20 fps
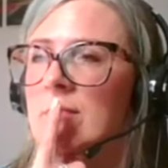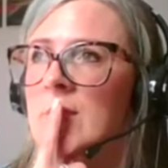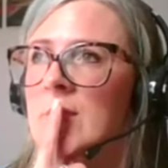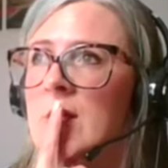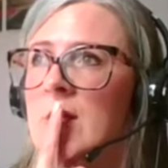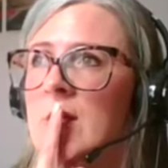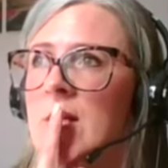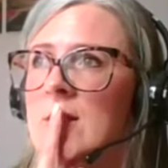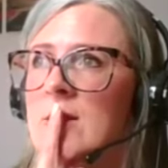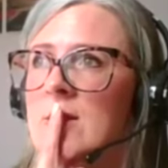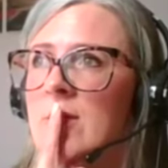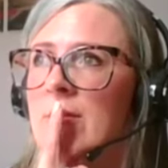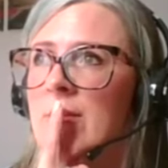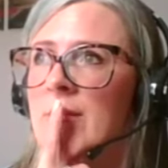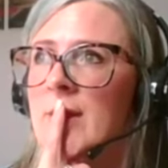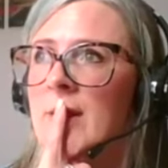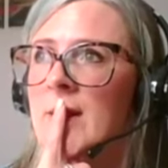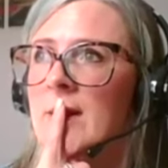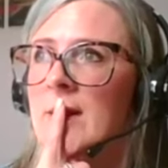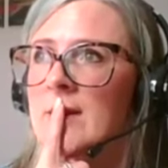No, I
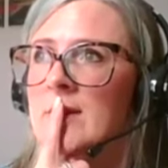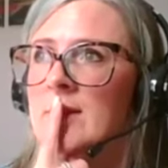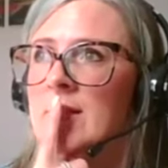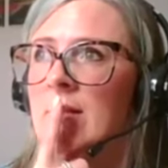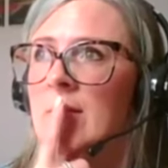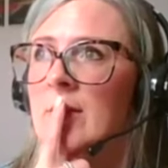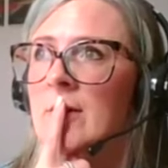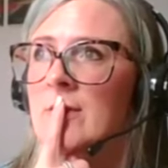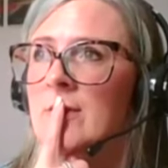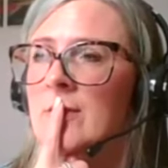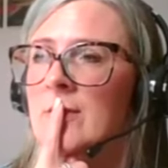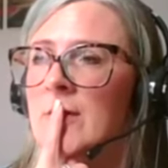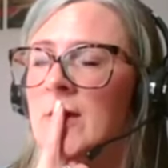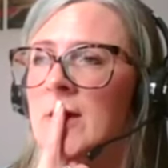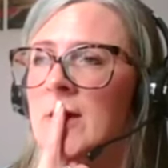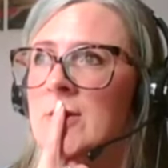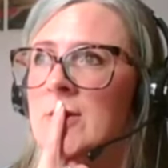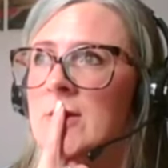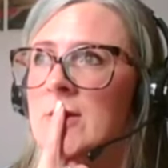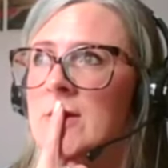don't think so.
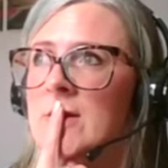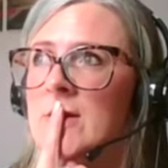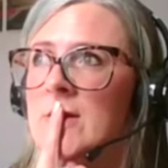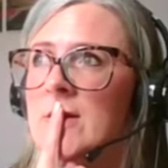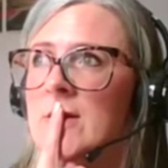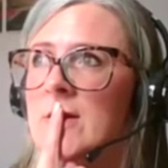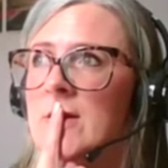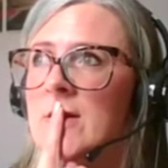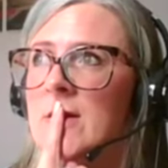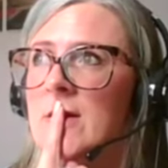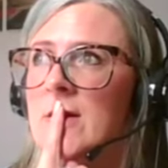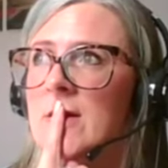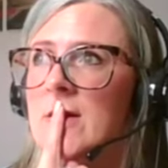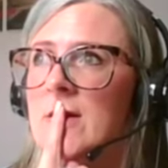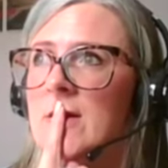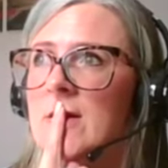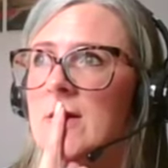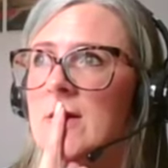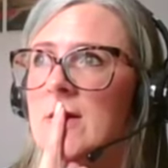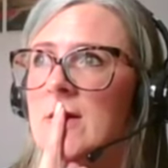
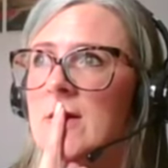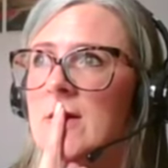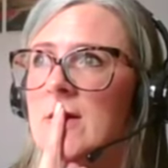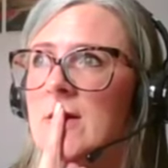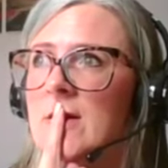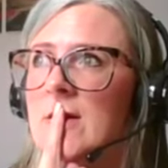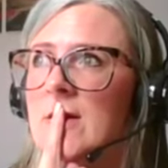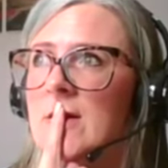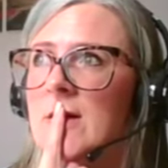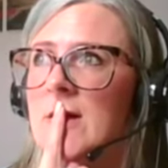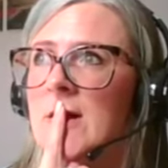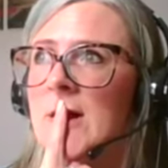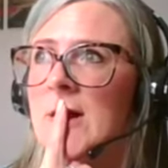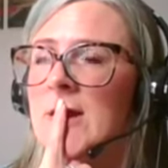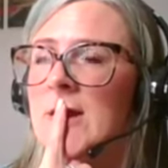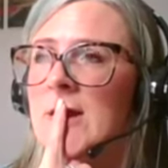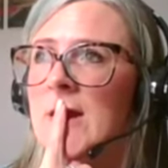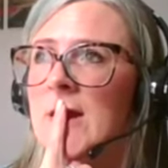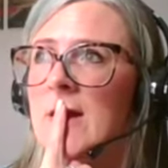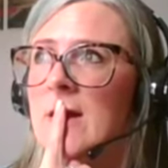I
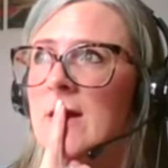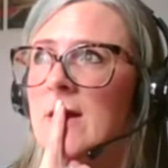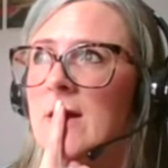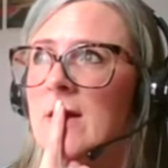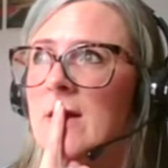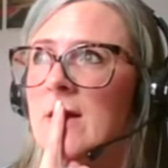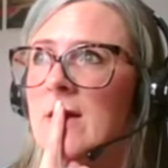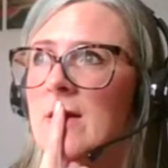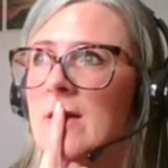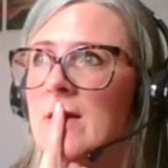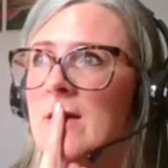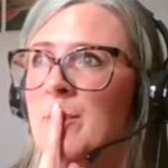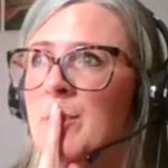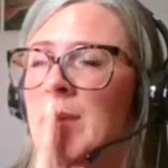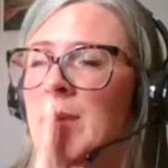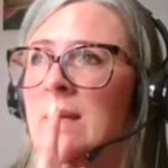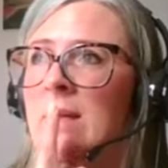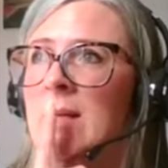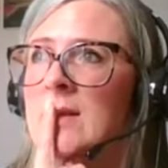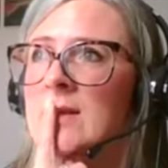think the
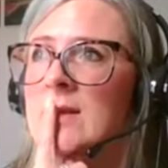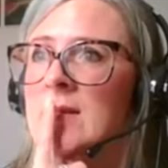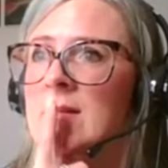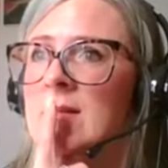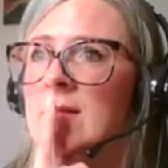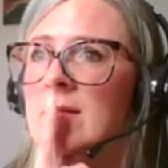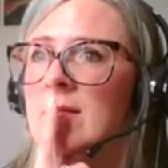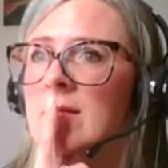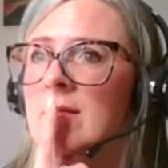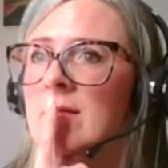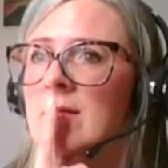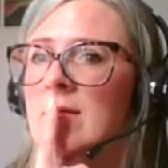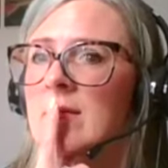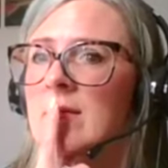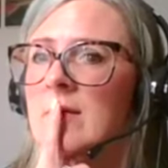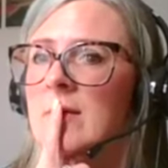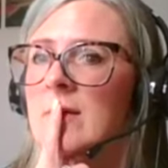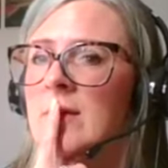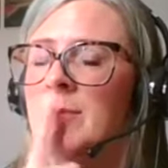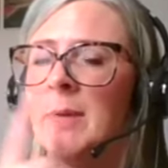biggest
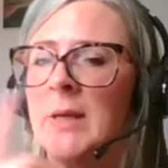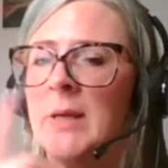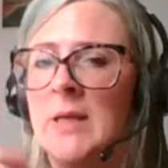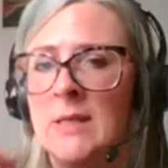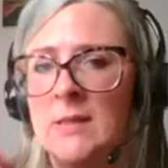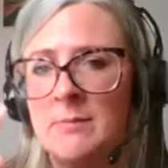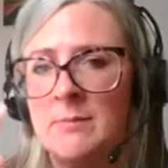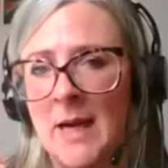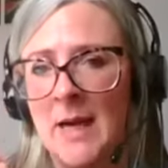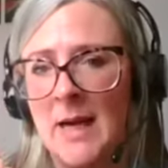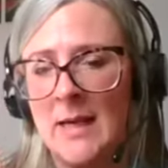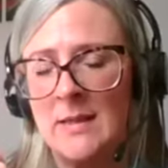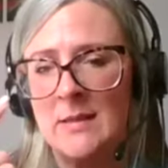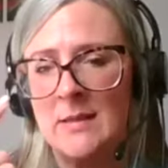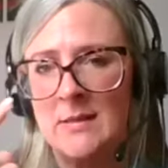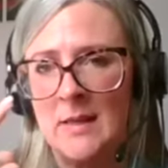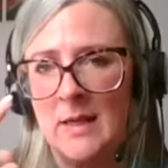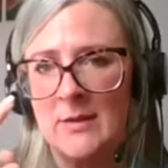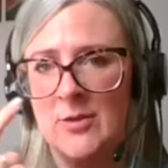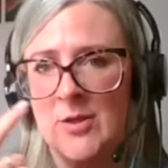
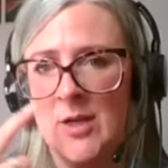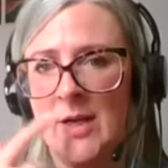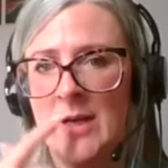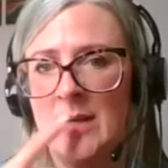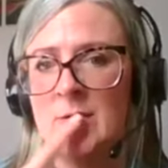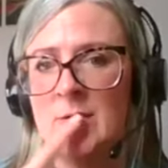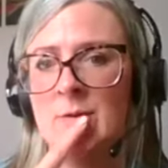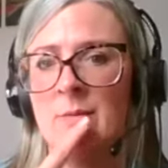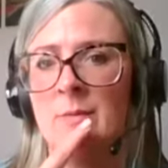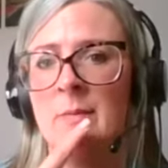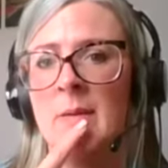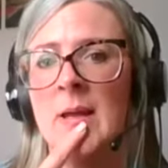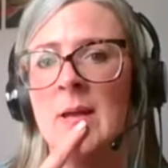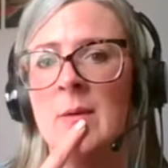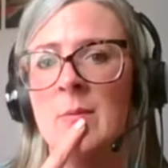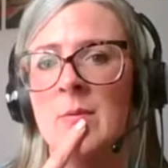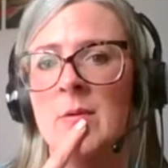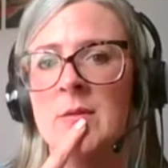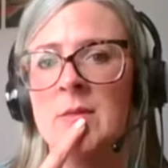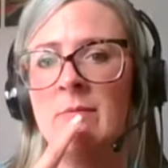mindset change for
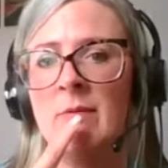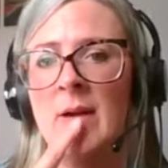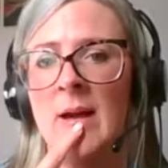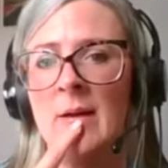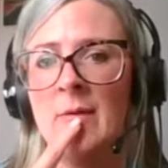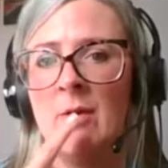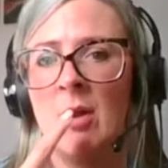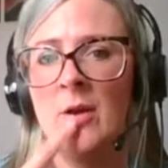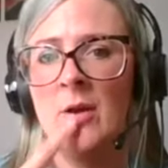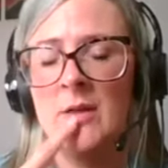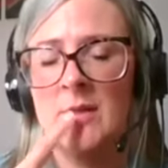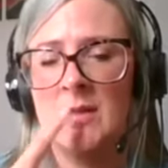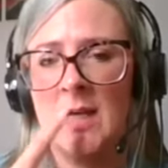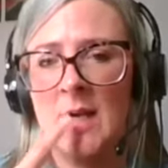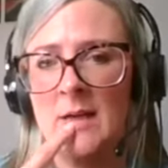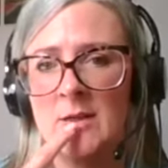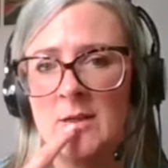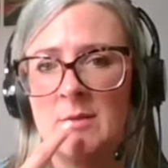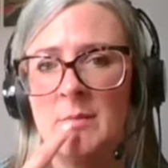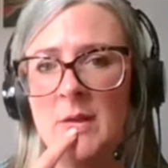me was around
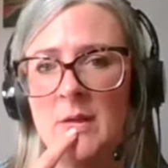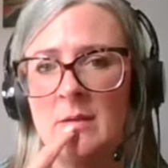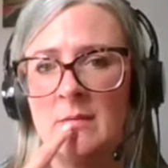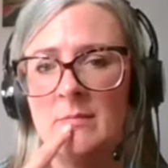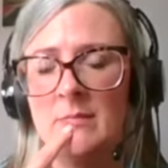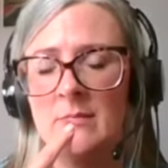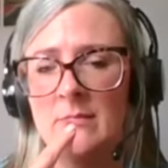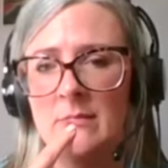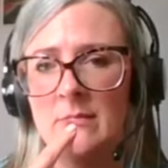non-attachment.